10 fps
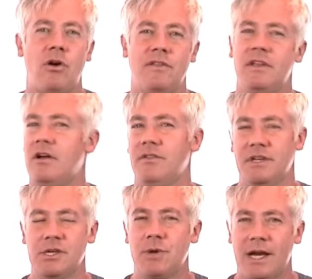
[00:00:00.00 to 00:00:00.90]
all
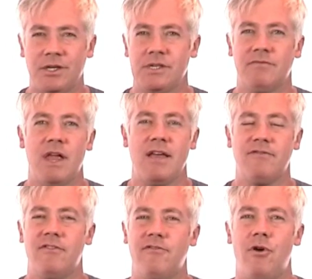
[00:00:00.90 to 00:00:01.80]
the distractions of
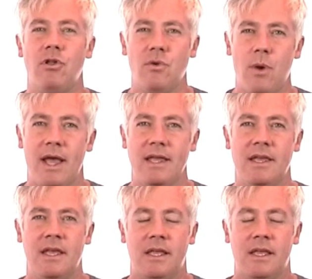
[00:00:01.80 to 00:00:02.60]
life fall away,